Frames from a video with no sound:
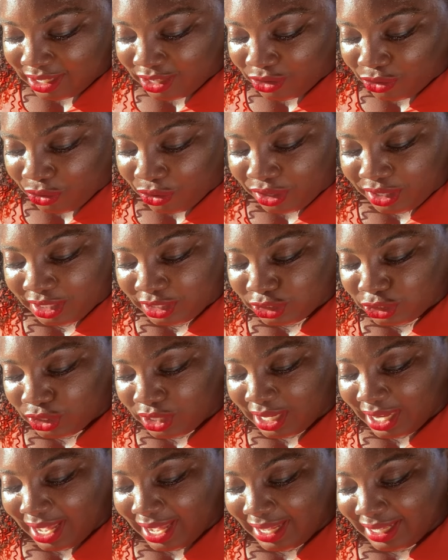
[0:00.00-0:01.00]
going to
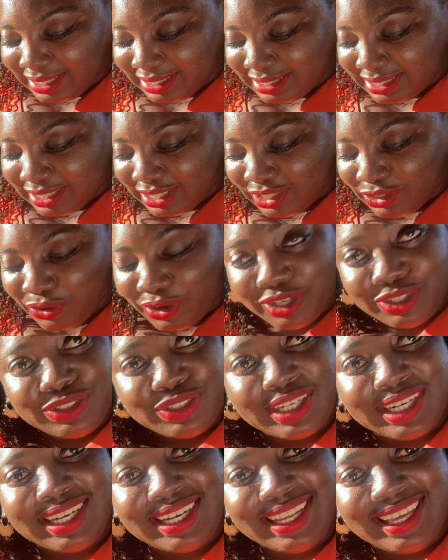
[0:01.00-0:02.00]
light, going to
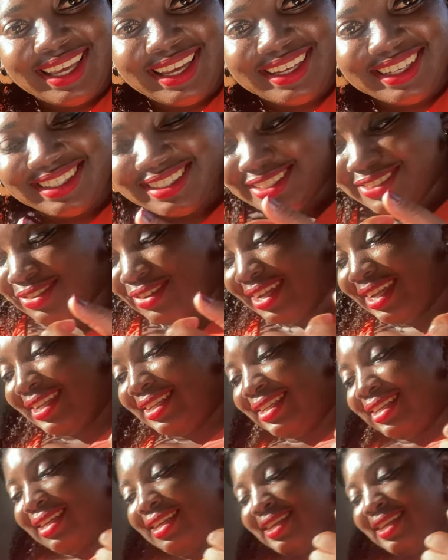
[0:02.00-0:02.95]
clear, right?